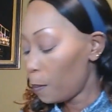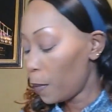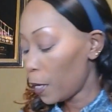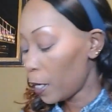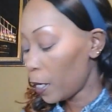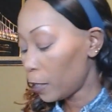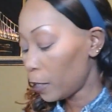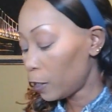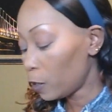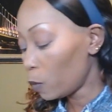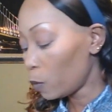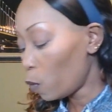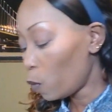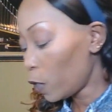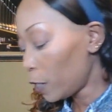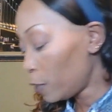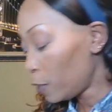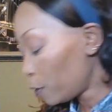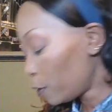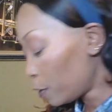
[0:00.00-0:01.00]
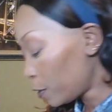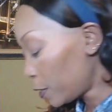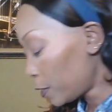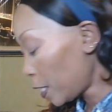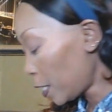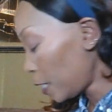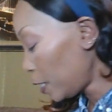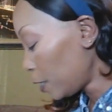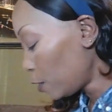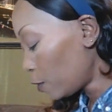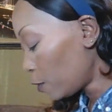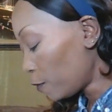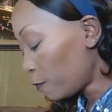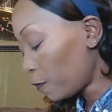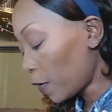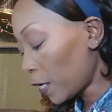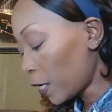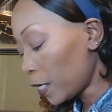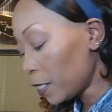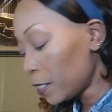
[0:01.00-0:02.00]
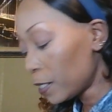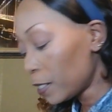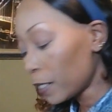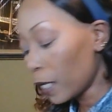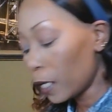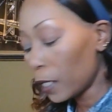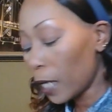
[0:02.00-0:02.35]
but when you're setting your face,